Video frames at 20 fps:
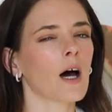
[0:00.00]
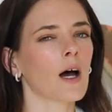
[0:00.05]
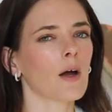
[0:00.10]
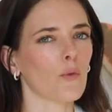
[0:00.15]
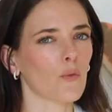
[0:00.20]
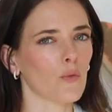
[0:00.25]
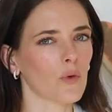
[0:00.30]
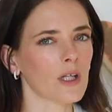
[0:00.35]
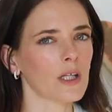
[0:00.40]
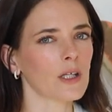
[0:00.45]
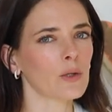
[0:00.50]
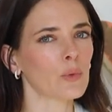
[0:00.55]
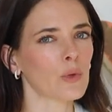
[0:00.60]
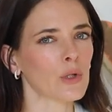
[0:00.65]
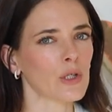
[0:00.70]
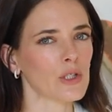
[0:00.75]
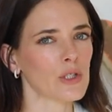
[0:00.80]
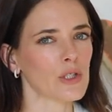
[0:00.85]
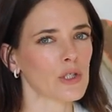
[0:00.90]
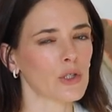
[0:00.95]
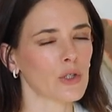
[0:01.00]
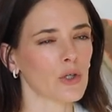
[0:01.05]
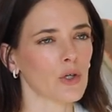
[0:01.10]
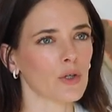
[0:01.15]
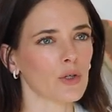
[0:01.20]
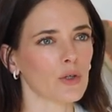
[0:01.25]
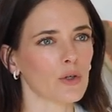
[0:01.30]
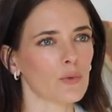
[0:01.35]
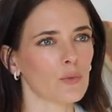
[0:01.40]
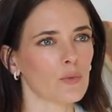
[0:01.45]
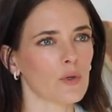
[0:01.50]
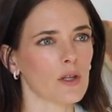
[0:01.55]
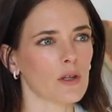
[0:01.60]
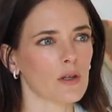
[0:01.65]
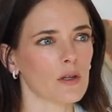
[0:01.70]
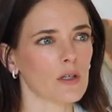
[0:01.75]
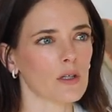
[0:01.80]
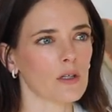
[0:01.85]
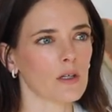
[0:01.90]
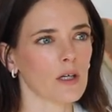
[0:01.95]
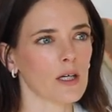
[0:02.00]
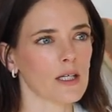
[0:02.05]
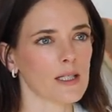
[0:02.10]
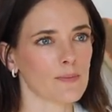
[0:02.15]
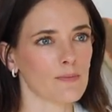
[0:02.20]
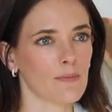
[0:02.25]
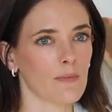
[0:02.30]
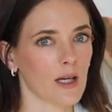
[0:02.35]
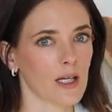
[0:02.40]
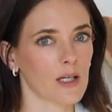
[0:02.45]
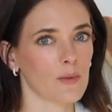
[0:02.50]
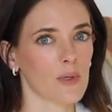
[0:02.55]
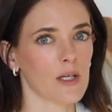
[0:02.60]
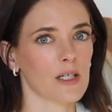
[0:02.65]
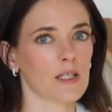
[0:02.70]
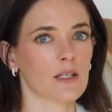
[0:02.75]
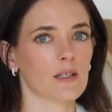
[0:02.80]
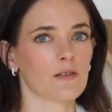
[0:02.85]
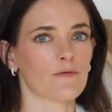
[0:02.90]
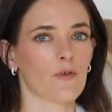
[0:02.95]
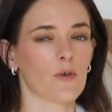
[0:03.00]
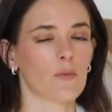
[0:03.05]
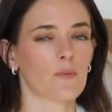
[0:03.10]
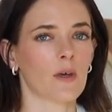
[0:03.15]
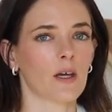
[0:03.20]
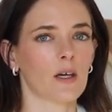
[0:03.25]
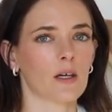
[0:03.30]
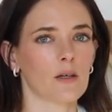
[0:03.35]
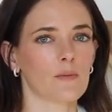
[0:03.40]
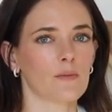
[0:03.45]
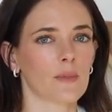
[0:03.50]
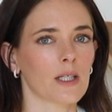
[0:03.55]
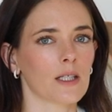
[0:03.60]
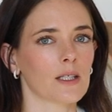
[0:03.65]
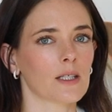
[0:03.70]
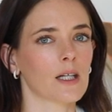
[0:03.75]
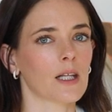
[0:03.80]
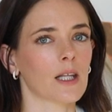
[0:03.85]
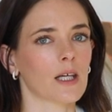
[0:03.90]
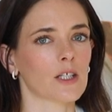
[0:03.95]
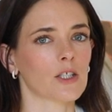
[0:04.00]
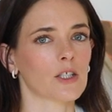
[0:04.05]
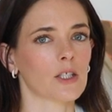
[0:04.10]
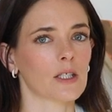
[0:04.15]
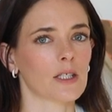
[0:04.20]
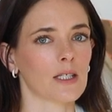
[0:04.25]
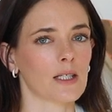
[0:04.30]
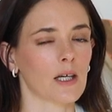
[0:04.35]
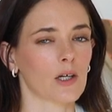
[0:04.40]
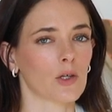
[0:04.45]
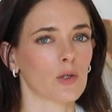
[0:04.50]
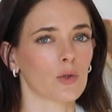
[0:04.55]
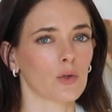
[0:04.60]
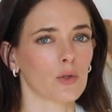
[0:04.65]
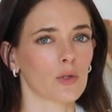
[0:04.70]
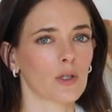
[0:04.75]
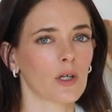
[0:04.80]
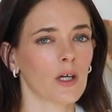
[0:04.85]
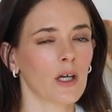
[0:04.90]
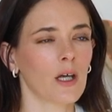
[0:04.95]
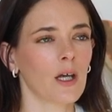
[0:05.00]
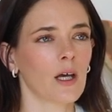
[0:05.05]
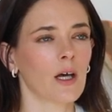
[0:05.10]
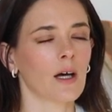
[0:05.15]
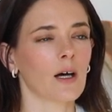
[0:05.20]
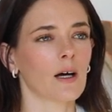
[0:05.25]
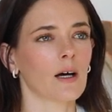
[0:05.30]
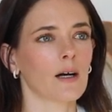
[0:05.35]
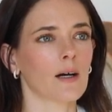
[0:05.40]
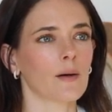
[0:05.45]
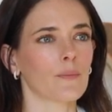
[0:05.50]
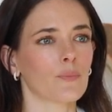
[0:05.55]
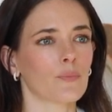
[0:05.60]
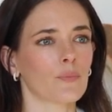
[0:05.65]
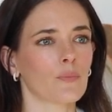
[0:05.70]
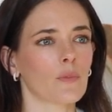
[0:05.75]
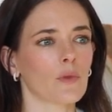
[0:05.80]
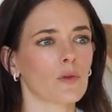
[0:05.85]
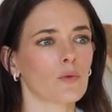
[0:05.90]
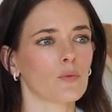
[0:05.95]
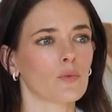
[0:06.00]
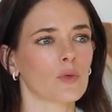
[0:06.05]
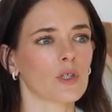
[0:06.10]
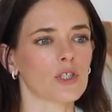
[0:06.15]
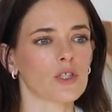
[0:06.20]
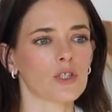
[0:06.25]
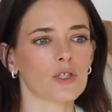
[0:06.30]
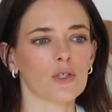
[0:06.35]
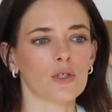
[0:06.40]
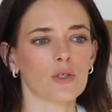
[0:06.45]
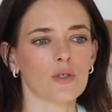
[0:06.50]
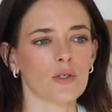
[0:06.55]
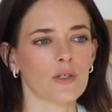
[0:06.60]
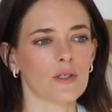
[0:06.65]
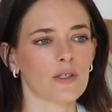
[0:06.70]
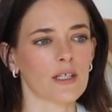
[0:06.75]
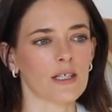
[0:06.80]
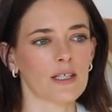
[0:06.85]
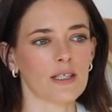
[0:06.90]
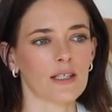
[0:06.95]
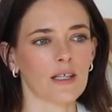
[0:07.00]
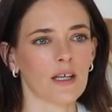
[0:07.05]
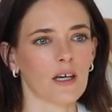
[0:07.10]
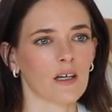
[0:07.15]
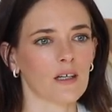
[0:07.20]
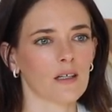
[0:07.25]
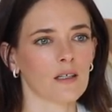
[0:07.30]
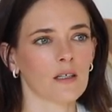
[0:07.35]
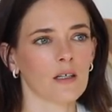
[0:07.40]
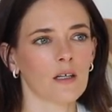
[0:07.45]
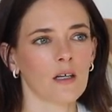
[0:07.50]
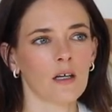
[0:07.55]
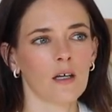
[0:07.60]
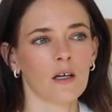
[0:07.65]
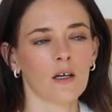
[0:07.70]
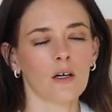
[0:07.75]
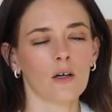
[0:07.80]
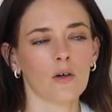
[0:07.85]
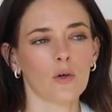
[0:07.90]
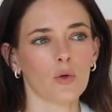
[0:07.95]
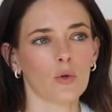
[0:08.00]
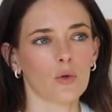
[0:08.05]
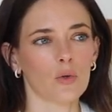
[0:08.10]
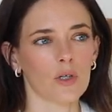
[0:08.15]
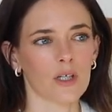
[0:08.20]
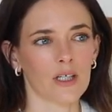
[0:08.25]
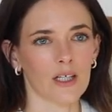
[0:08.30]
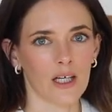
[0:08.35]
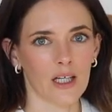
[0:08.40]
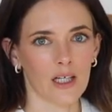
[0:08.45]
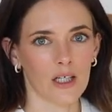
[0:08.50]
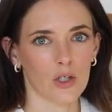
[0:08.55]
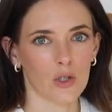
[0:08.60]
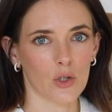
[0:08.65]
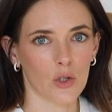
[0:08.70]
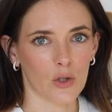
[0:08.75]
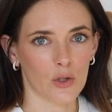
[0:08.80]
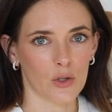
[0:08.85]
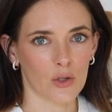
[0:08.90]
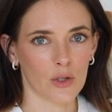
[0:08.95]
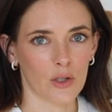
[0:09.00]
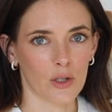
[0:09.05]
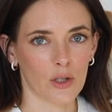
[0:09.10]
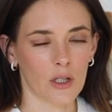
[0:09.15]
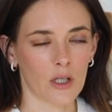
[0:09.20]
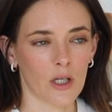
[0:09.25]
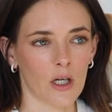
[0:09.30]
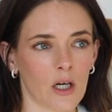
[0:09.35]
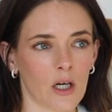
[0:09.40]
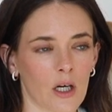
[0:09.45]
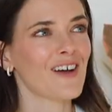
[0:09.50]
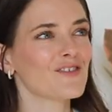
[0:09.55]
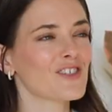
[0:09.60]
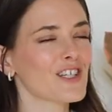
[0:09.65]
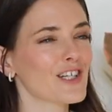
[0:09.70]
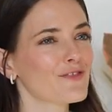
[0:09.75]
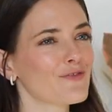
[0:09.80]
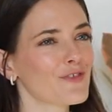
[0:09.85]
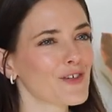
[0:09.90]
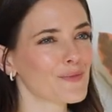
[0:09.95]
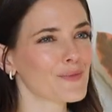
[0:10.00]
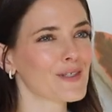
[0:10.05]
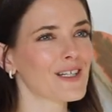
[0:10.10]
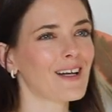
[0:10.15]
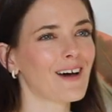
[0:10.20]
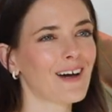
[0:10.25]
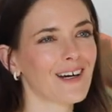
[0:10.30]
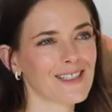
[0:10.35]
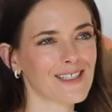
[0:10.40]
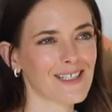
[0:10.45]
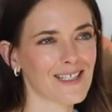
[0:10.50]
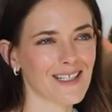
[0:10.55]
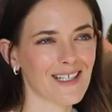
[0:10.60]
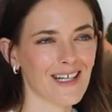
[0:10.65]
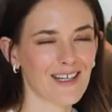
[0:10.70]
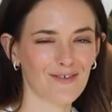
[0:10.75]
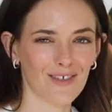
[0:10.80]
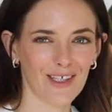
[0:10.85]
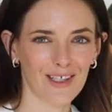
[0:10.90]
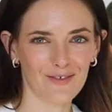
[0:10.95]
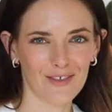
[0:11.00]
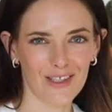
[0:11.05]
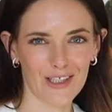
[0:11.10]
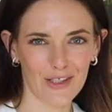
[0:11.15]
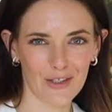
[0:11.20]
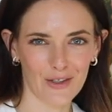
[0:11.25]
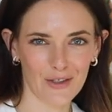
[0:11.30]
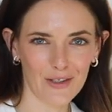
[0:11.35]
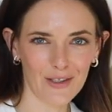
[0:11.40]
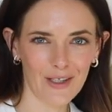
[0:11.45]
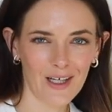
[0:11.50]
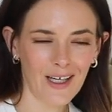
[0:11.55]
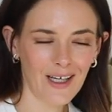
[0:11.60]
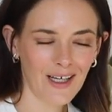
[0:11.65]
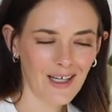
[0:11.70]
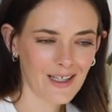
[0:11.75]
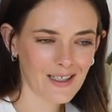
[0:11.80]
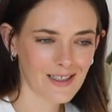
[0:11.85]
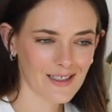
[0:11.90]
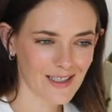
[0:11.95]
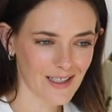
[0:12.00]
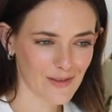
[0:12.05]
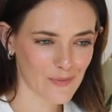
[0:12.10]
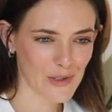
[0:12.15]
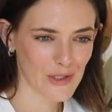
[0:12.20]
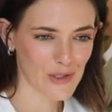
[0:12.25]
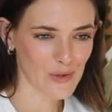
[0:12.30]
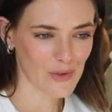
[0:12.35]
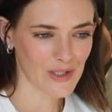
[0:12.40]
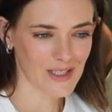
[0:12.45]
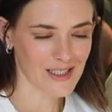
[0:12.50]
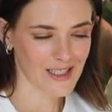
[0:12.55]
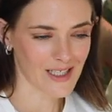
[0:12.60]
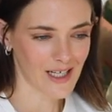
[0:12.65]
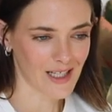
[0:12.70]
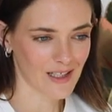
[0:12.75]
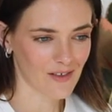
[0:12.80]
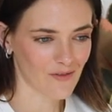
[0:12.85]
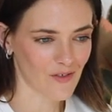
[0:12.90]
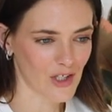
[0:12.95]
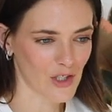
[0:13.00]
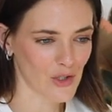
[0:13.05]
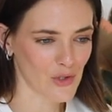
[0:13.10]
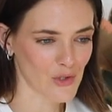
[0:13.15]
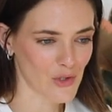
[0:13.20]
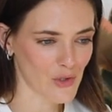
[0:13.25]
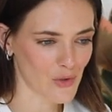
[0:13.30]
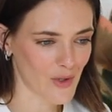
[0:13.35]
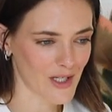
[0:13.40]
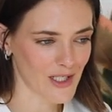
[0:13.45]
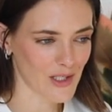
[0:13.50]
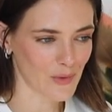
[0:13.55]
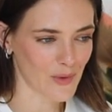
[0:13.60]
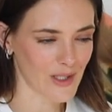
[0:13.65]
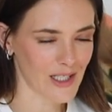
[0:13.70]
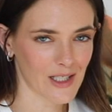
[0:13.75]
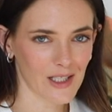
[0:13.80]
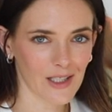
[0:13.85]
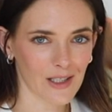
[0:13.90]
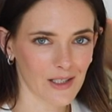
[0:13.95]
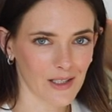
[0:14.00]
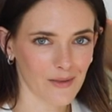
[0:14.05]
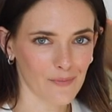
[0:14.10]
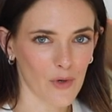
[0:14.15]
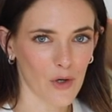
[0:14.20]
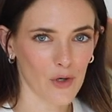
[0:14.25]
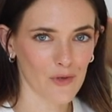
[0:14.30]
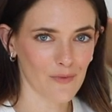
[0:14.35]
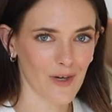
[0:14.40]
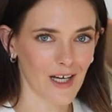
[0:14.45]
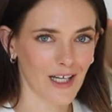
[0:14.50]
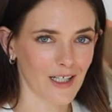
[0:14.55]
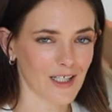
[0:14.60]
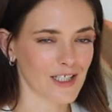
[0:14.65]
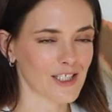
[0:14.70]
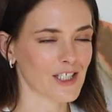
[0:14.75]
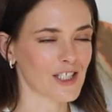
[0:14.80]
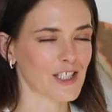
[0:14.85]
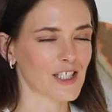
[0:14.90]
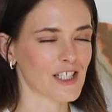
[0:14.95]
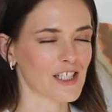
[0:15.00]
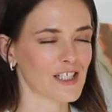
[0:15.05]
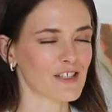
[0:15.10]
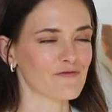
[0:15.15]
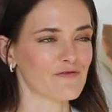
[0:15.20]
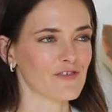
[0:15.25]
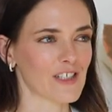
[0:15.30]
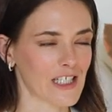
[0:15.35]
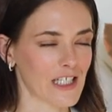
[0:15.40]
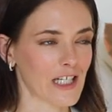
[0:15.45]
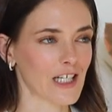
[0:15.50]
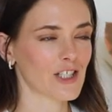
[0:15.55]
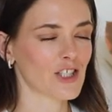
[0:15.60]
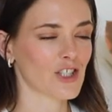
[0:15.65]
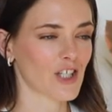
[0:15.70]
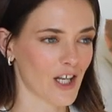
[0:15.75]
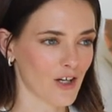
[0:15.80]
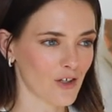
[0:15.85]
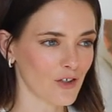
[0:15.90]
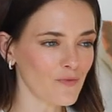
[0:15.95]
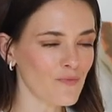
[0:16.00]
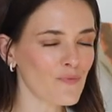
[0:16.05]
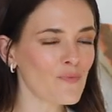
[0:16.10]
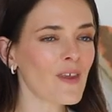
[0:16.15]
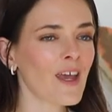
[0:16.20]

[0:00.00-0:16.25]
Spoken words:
I really wanted to go with as many pieces from their committed collection as I could, which uses things like organic cotton. I've just filmed an IGTV video because I've been doing styling videos twice a week on my IGTV channel.